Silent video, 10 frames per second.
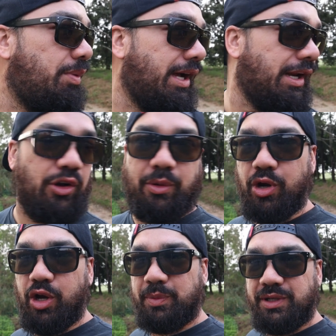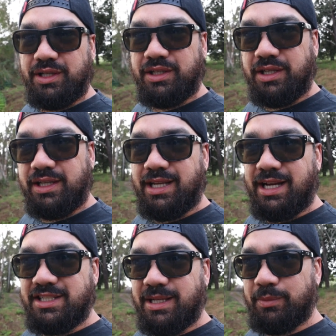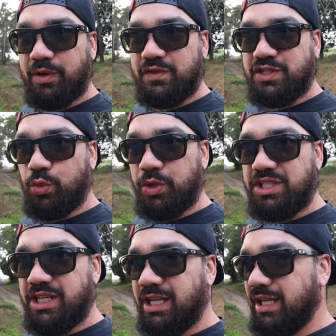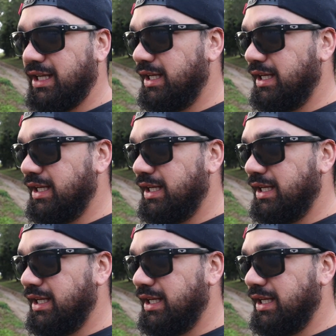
but I'm hoping to catch something off a squidgy